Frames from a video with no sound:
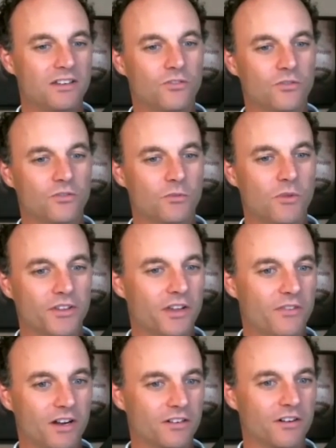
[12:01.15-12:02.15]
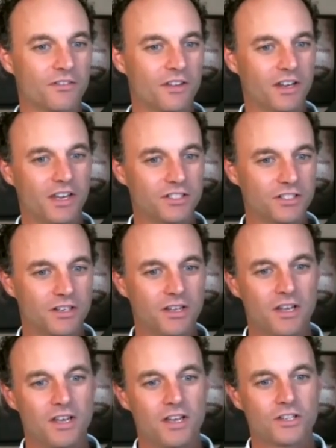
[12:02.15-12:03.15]
through multi-factor authentication.
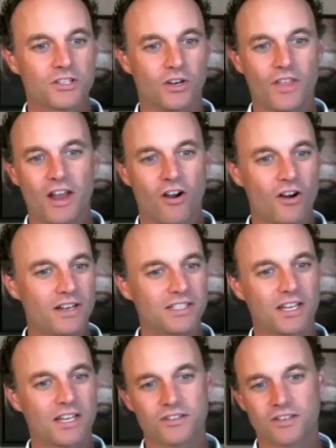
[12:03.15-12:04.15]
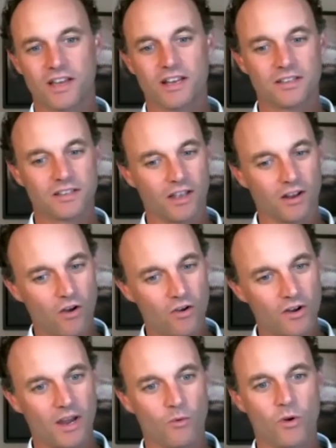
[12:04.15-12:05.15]
So that already tells you that, like,
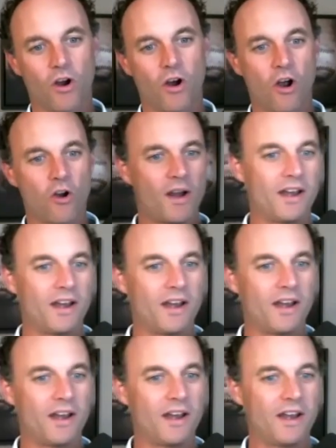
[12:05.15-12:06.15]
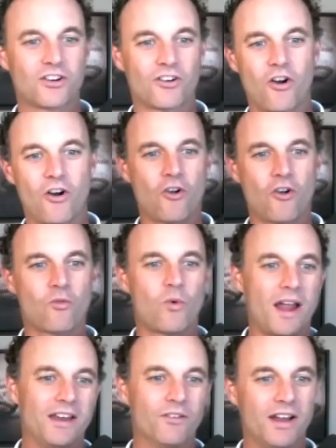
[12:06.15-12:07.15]
okay, the bad guys are
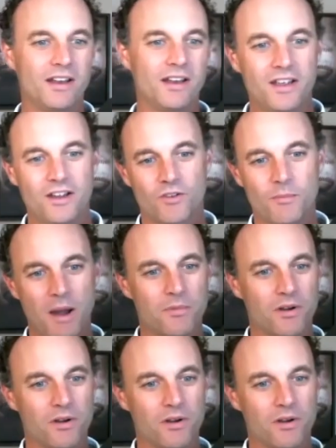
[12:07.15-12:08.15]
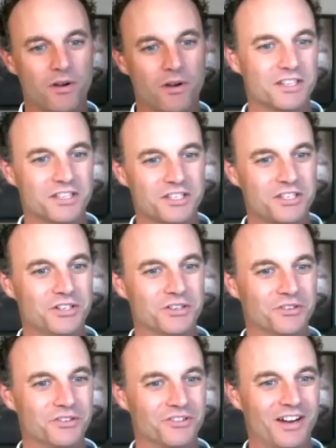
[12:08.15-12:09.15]
already, right? Remember, they're in business too,
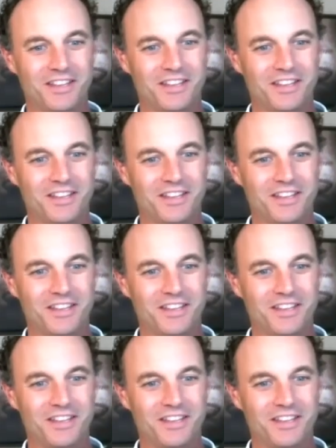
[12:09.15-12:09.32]
right? They're